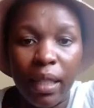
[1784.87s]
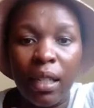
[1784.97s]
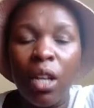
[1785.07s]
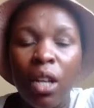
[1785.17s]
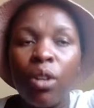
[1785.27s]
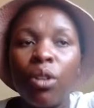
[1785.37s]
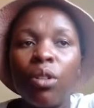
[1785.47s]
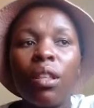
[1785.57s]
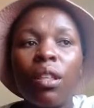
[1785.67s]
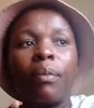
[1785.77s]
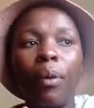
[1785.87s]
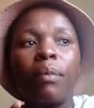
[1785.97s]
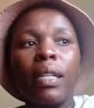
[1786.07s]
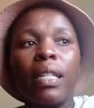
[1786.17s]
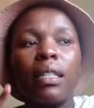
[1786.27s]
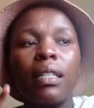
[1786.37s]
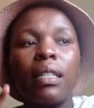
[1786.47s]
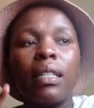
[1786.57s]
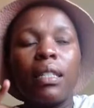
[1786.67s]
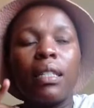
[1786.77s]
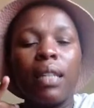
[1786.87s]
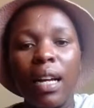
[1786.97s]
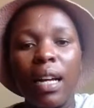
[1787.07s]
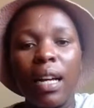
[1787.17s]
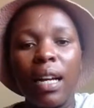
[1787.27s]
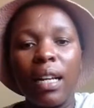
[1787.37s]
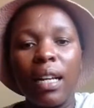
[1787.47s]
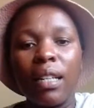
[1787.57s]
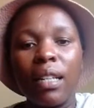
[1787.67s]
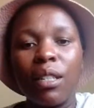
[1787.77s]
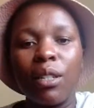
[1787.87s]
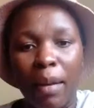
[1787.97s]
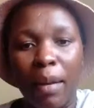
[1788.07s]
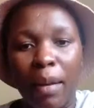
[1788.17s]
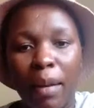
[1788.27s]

You see, the problem is, someone starts to save for an emergency,